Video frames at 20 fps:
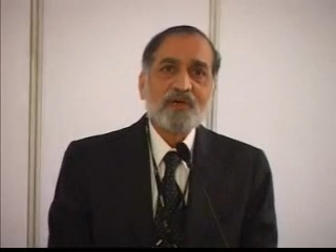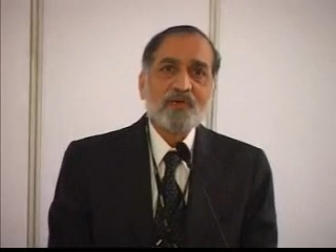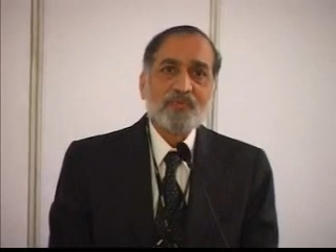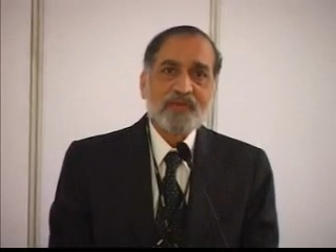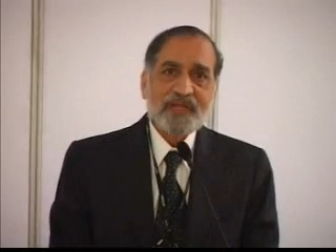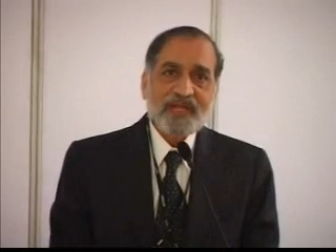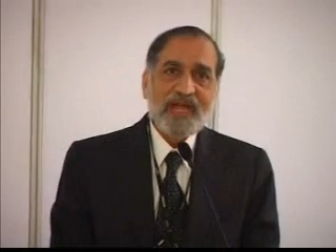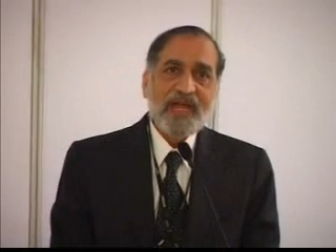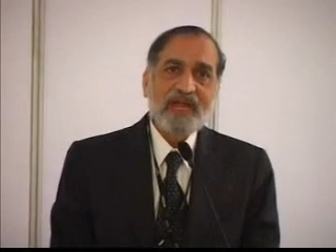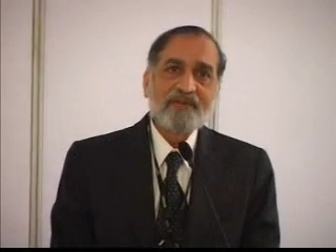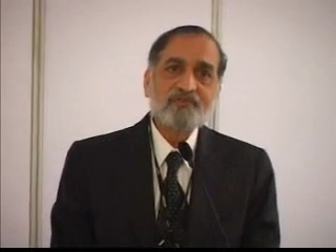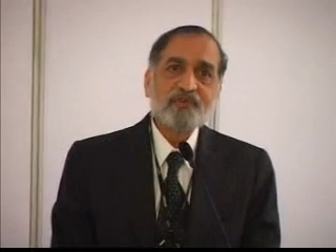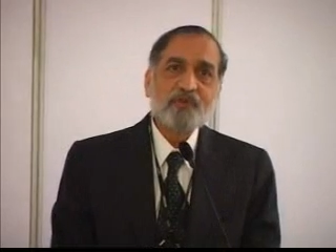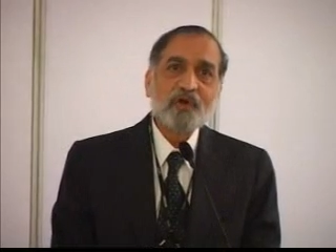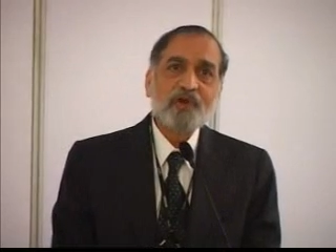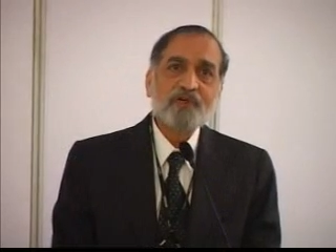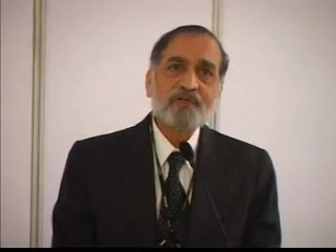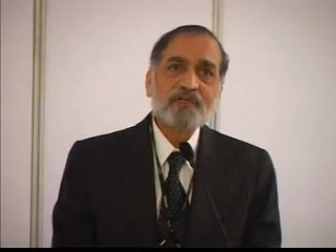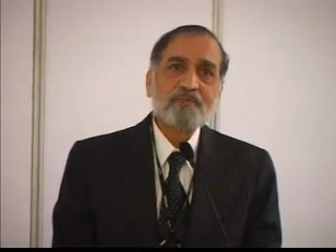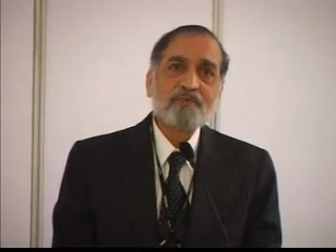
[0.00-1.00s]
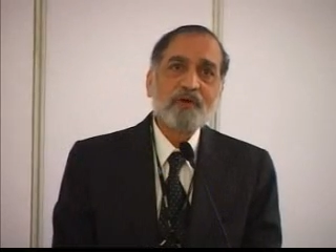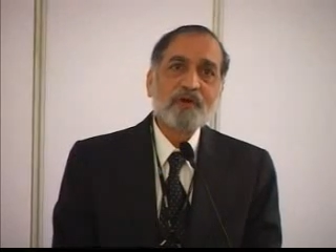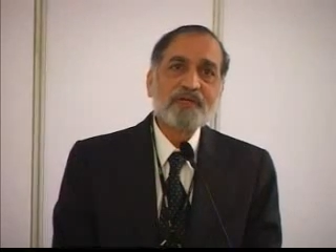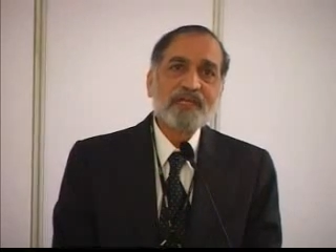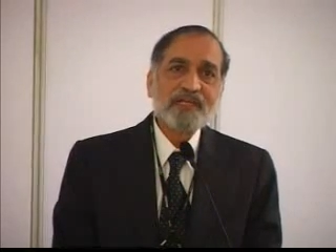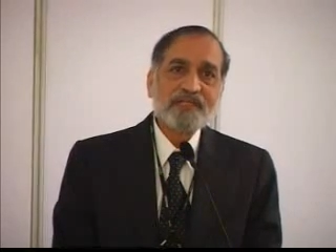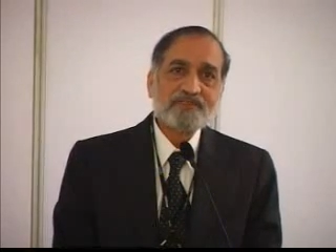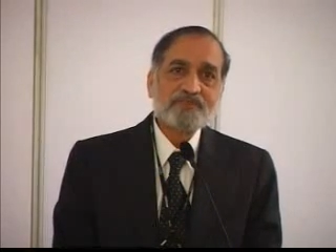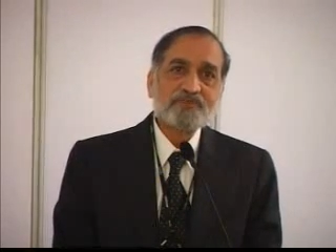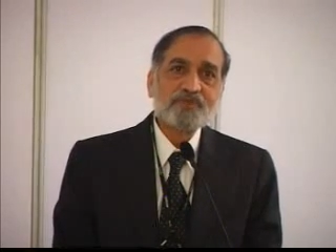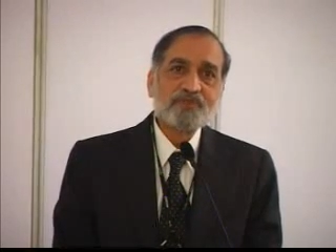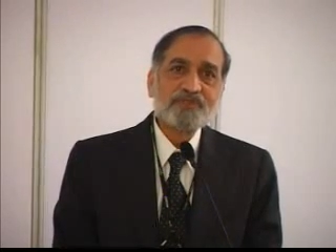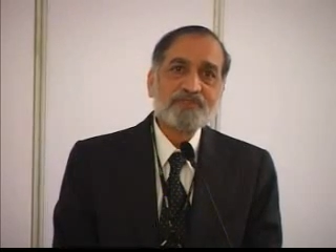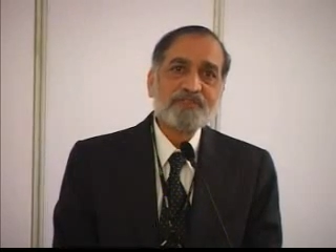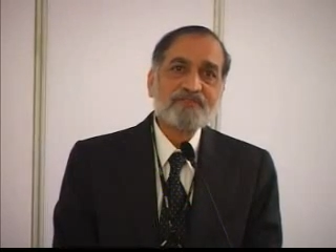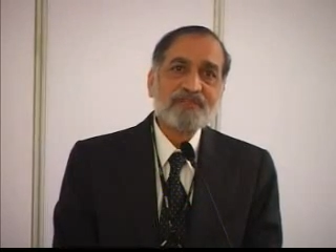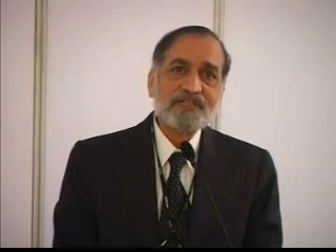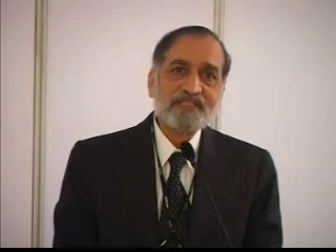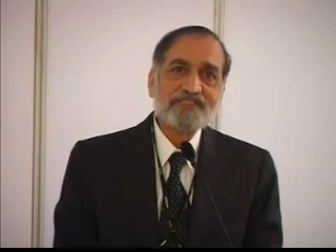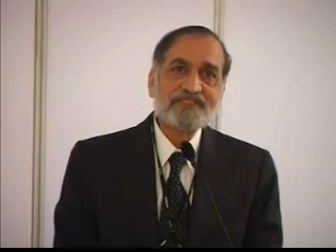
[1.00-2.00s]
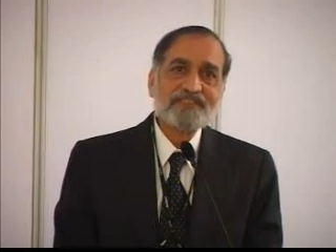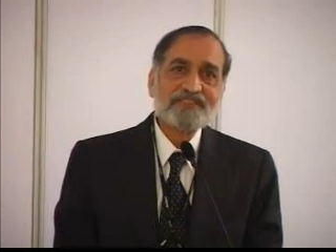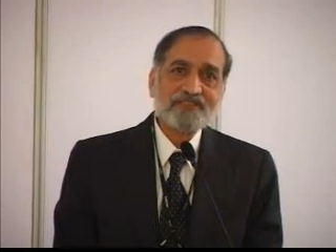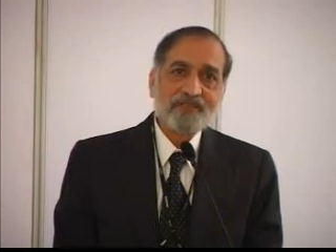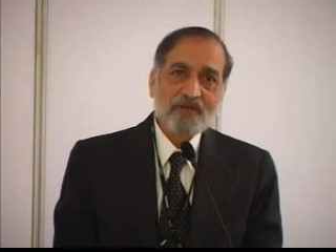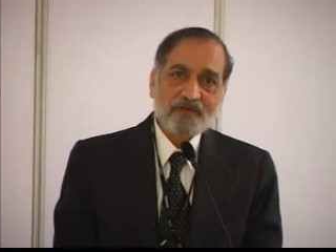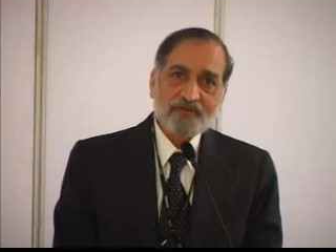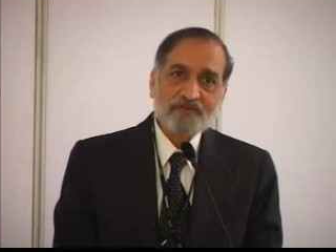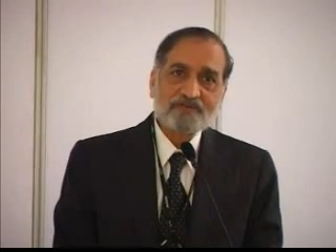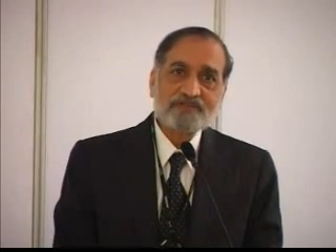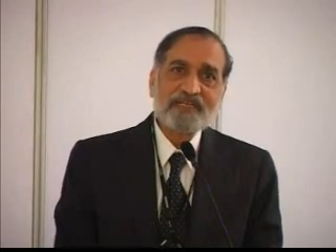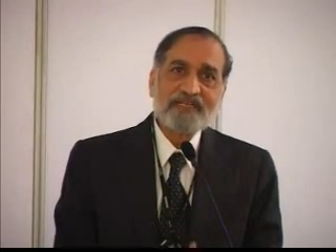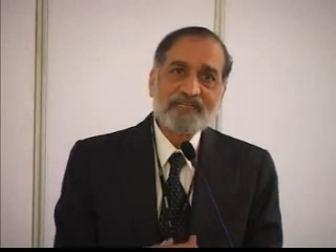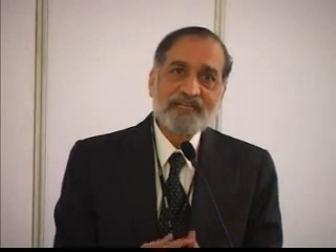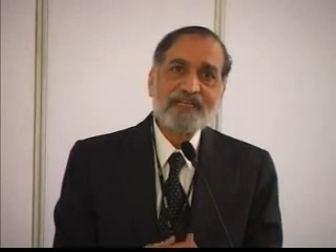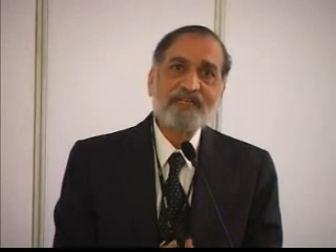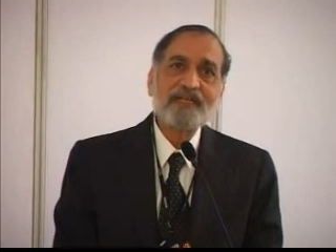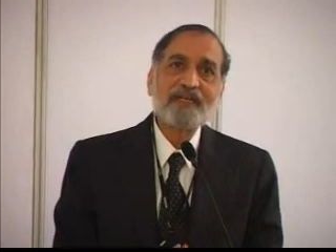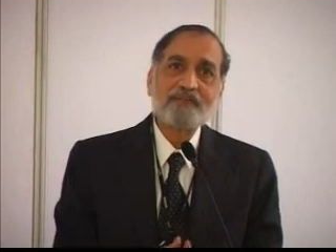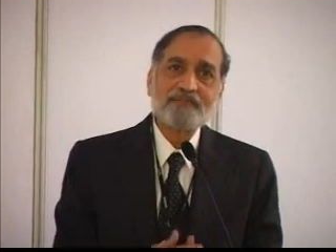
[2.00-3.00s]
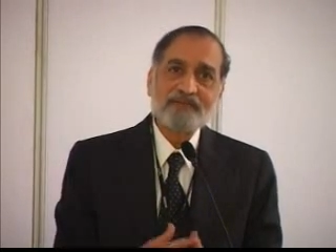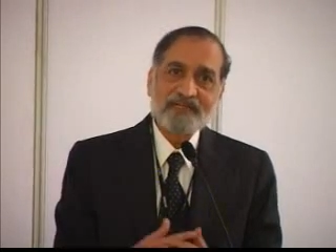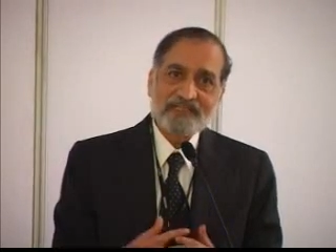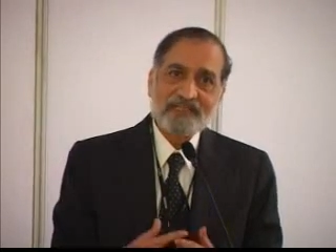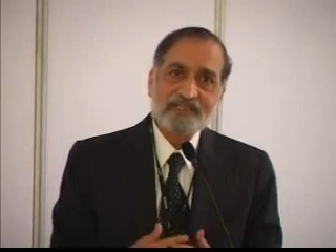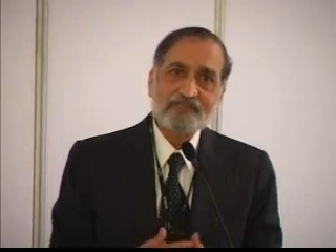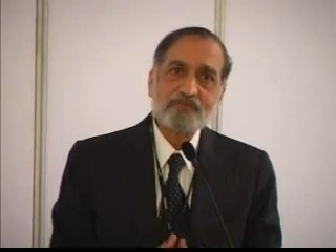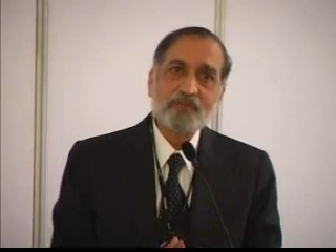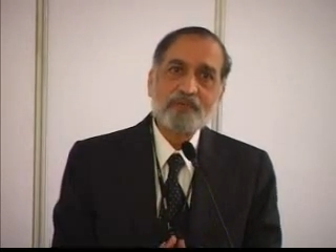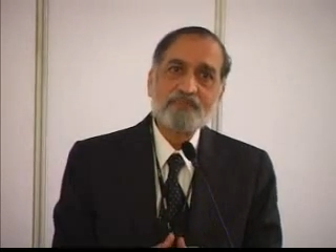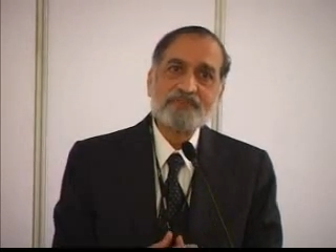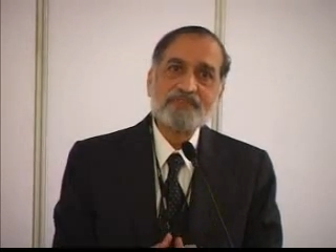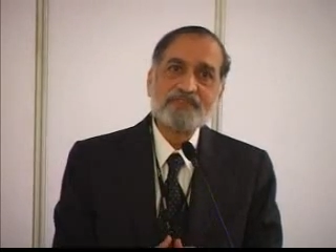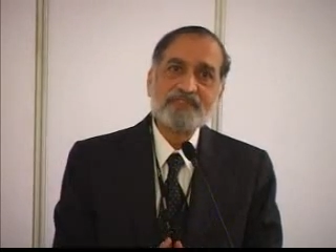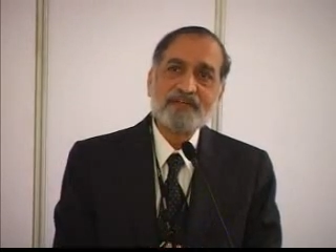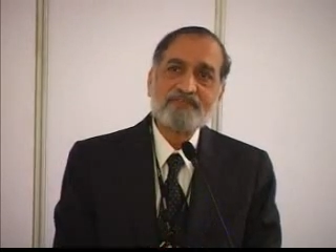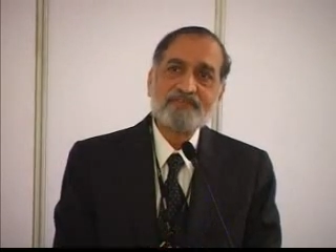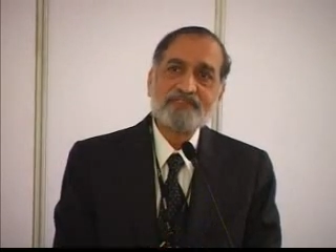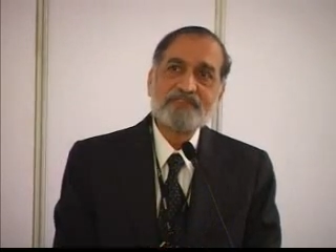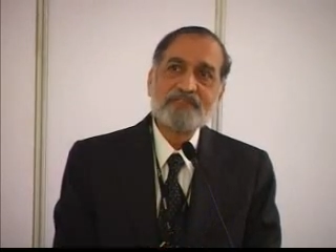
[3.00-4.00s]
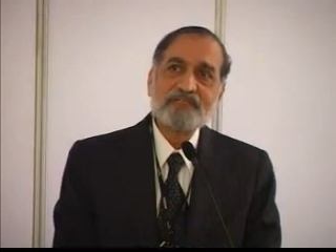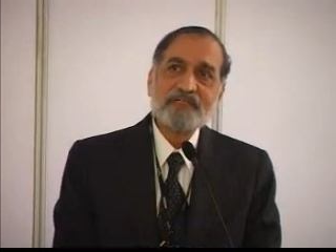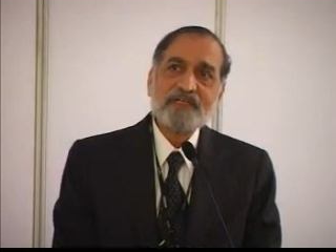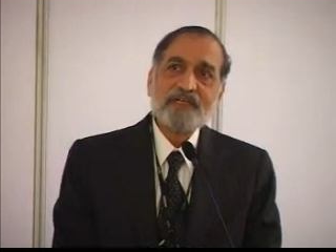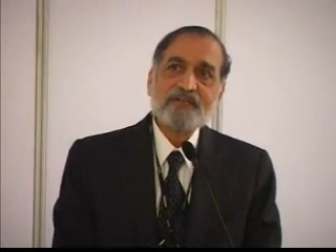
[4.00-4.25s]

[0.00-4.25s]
We have talked about inclusiveness not only in India but at the global level,